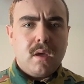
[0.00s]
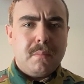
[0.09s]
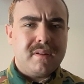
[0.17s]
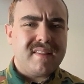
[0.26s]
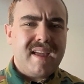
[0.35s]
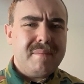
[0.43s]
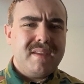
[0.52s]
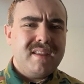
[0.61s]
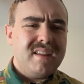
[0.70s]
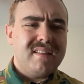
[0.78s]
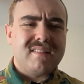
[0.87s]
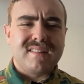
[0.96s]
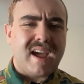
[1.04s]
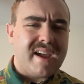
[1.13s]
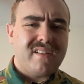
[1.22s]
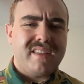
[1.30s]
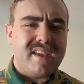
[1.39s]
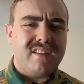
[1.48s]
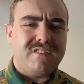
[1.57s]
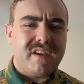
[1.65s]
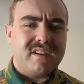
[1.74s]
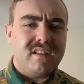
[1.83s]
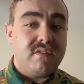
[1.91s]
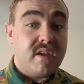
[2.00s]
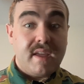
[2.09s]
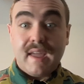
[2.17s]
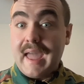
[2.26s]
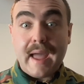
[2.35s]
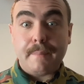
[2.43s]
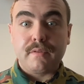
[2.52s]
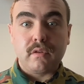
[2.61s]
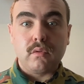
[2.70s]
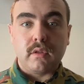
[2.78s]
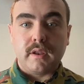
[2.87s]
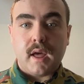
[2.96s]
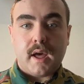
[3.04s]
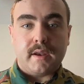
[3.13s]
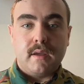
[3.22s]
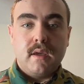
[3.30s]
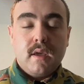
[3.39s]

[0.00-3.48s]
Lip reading: But does that mean it's entirely ineffective? Absolutely not.